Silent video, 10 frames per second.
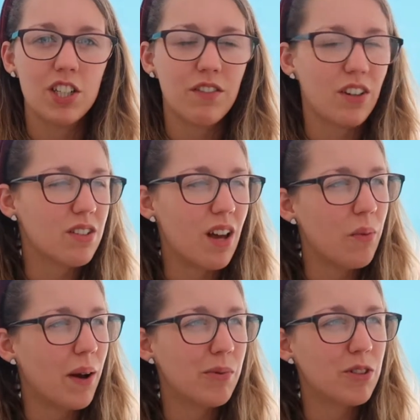each other and I was
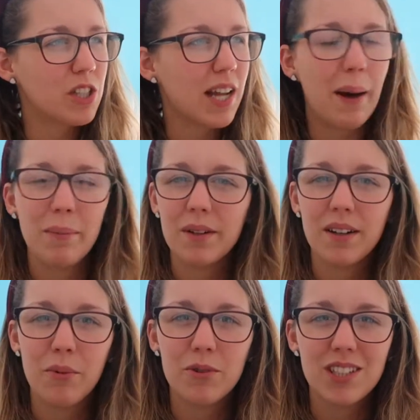like, wait, what just
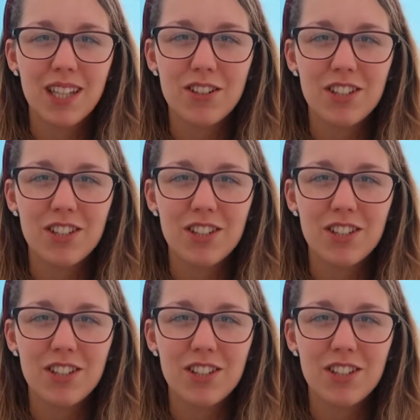happened? Like, what did they